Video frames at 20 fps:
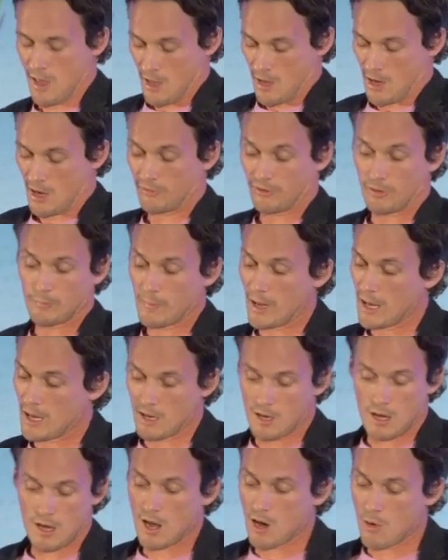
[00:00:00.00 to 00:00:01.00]
I said,
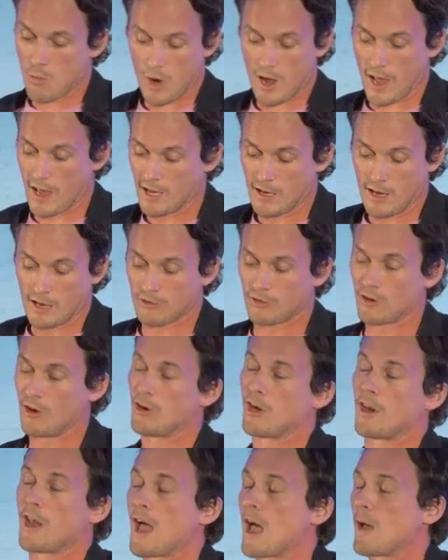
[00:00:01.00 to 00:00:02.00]
mate, no way, it's
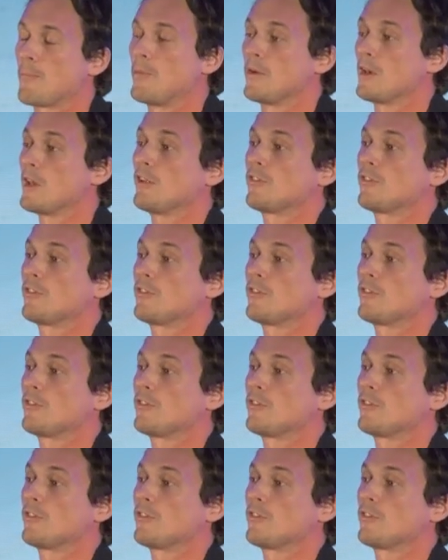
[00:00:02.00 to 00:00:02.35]
not going to happen.